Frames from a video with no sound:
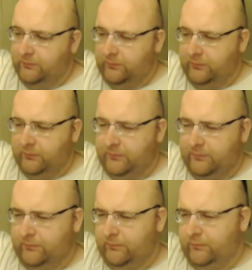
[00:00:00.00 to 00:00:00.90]

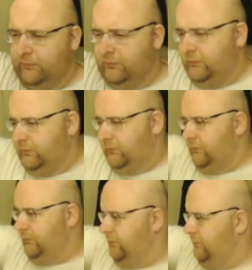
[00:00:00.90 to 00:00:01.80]

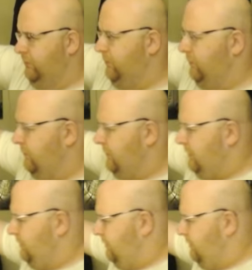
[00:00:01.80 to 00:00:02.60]
Nobody speaks.